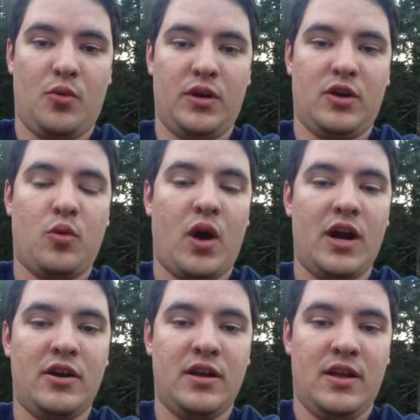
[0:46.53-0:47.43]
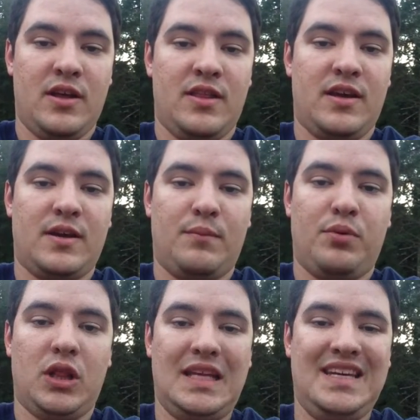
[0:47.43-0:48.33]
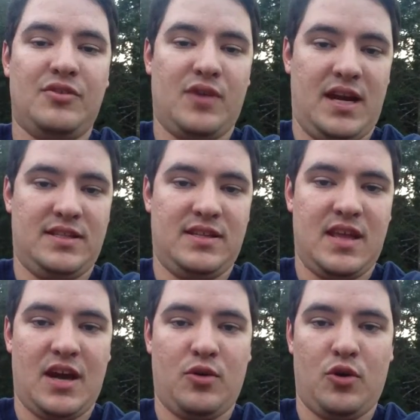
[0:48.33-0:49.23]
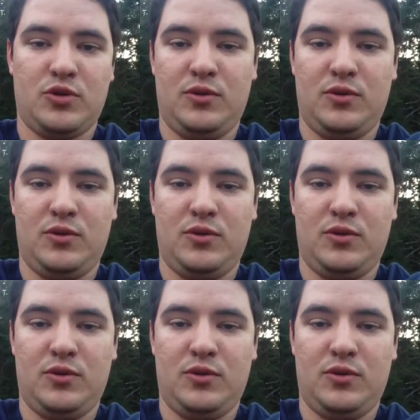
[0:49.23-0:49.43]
We acquired the complete rights to that course.